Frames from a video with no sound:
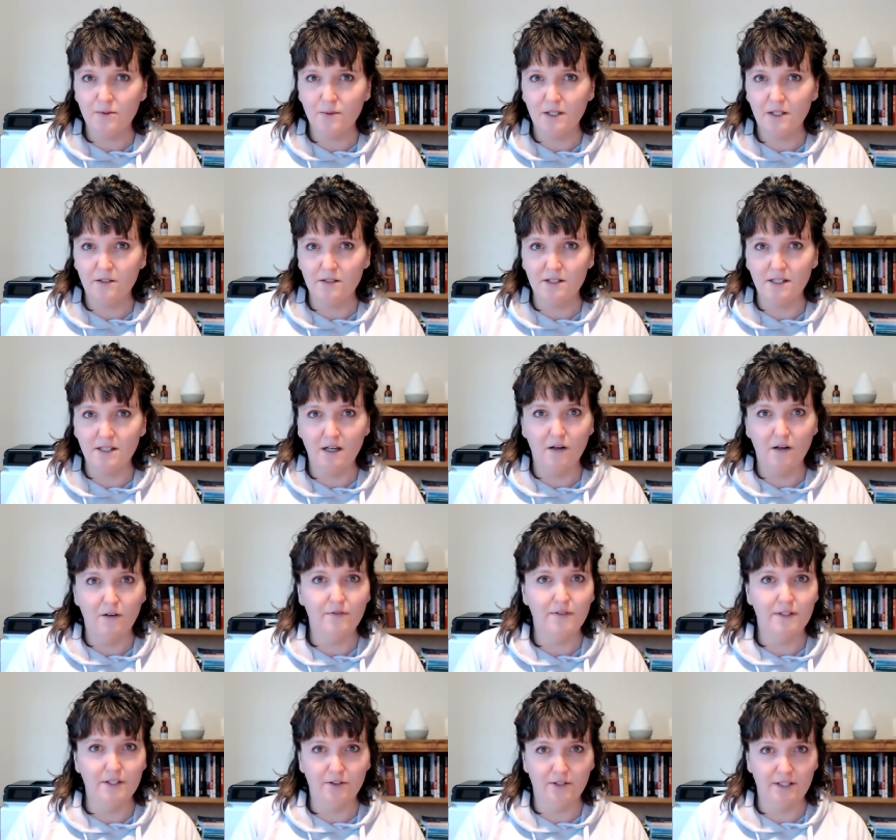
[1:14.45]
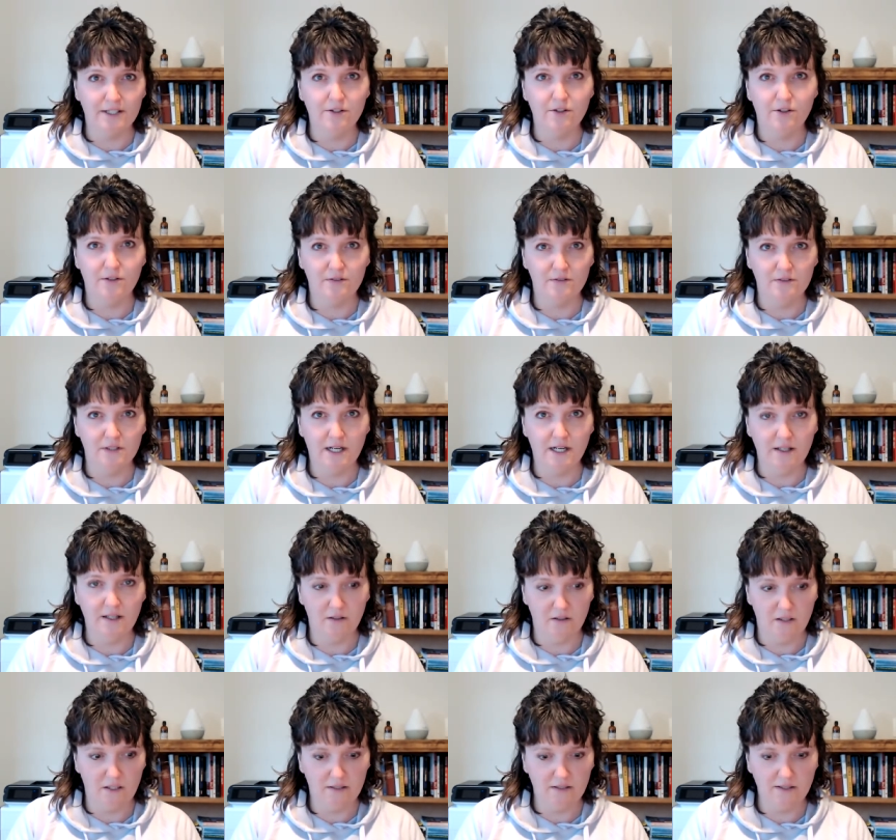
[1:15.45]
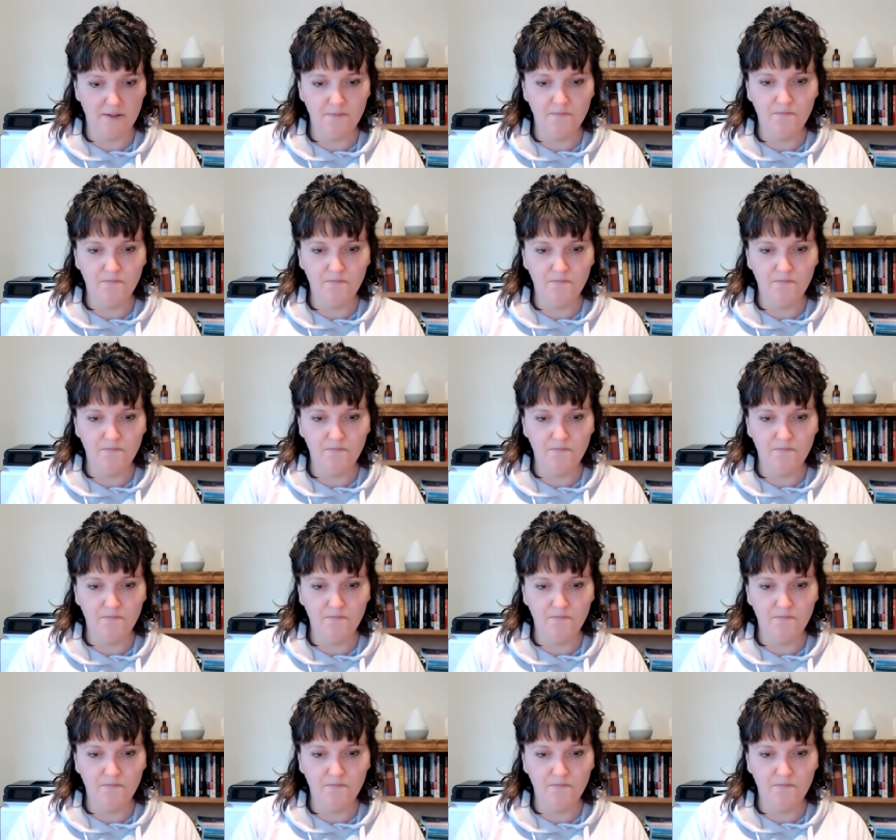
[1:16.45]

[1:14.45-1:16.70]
with yourself in your internal dialogue,